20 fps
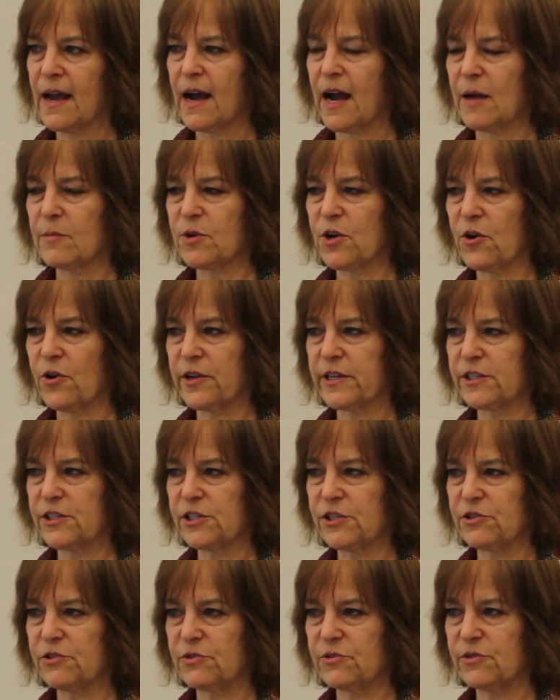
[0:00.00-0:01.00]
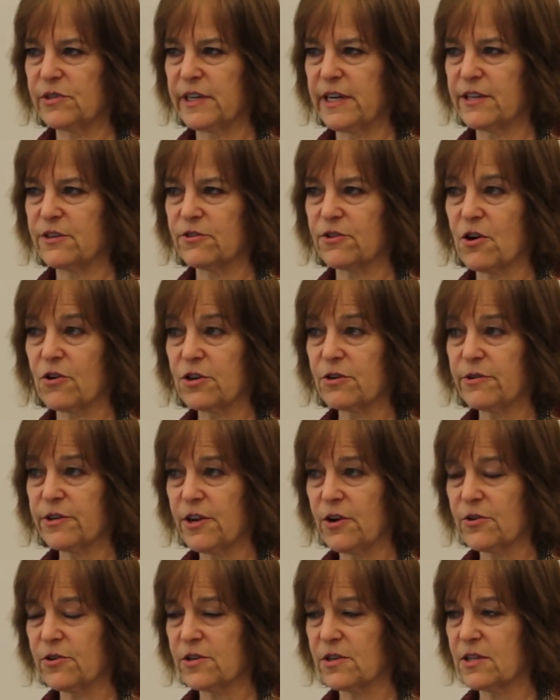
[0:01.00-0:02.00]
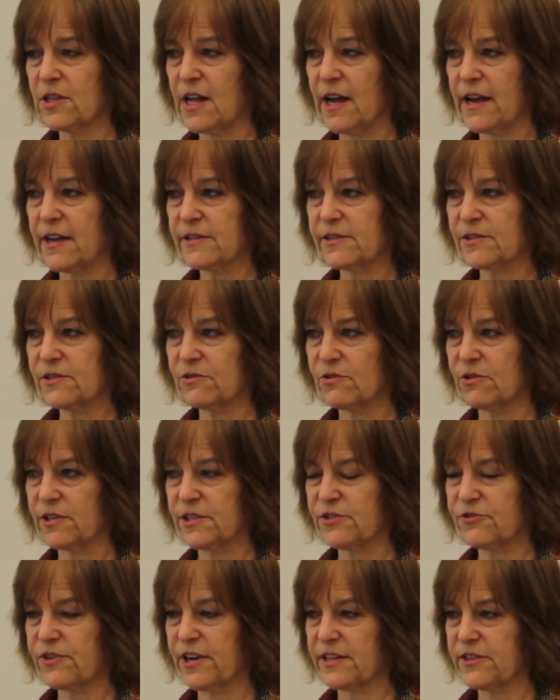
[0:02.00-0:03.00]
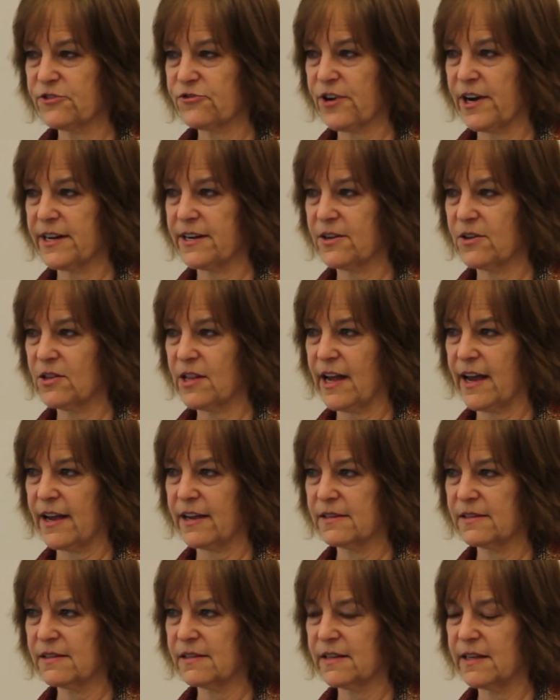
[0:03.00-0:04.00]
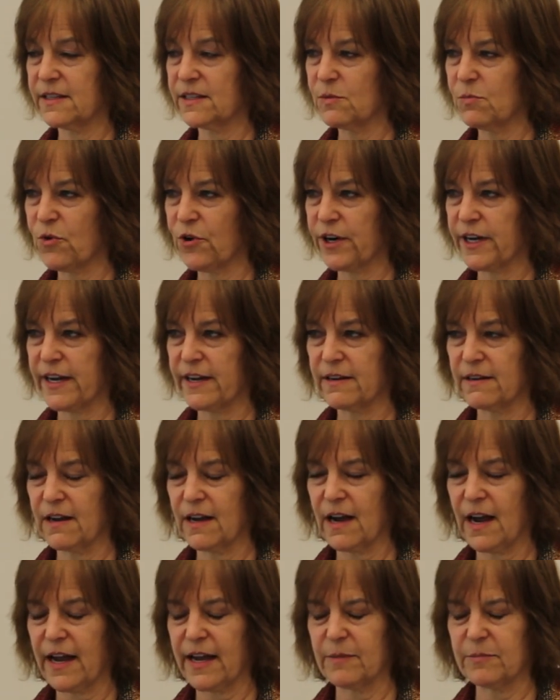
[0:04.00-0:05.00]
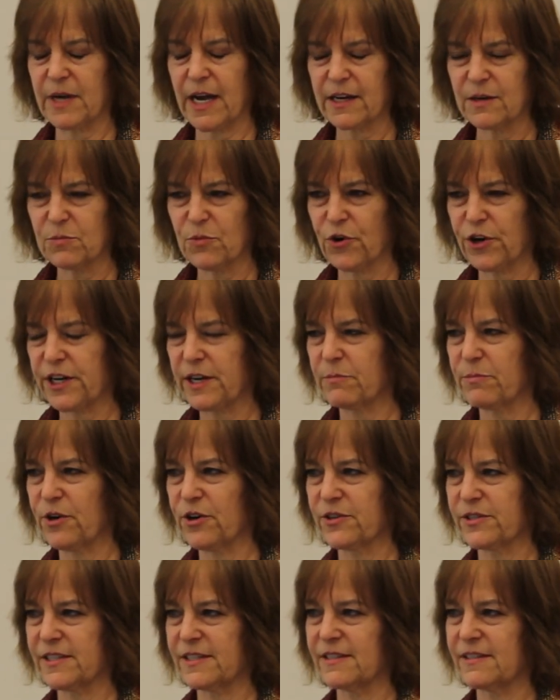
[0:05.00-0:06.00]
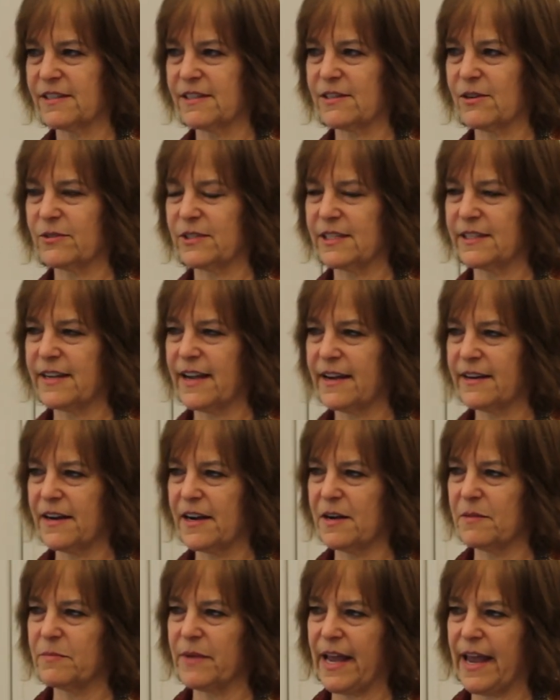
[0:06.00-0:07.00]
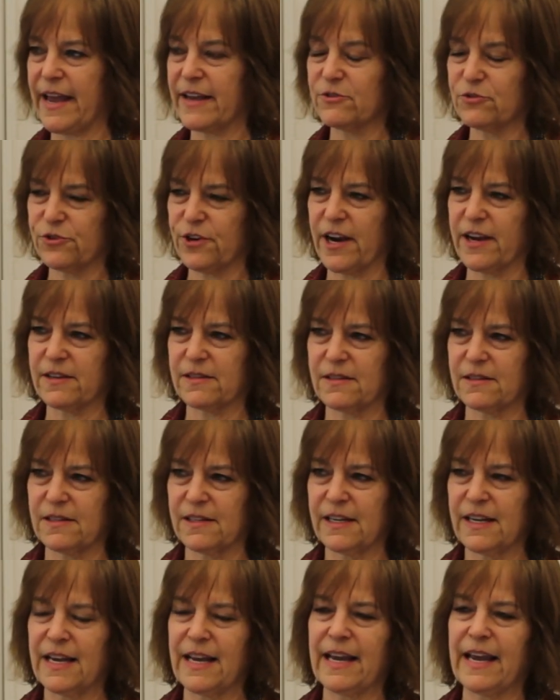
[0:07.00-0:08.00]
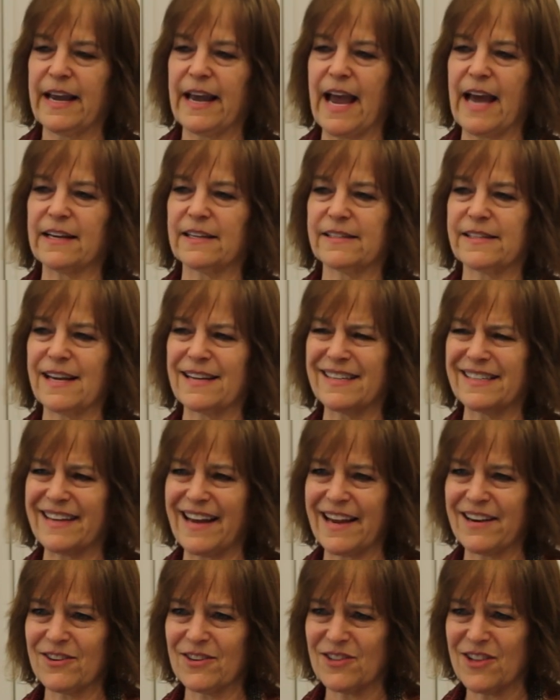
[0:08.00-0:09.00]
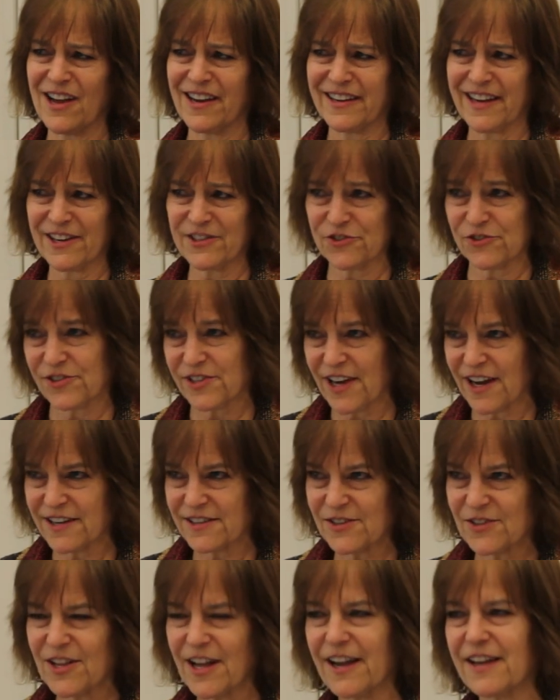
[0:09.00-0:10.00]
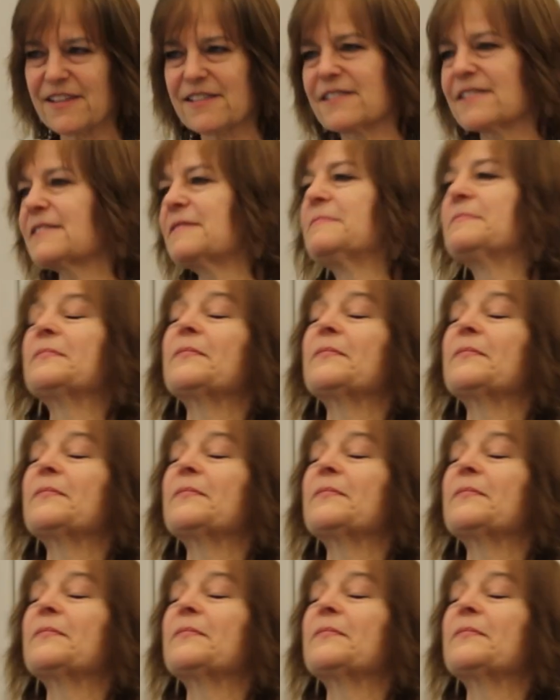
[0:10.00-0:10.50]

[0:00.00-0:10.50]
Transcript: I'm going to either go to a yoga class or a strength training class in the morning. I am not a morning person, so to get up and dressed and attend an 8 o'clock exercise class,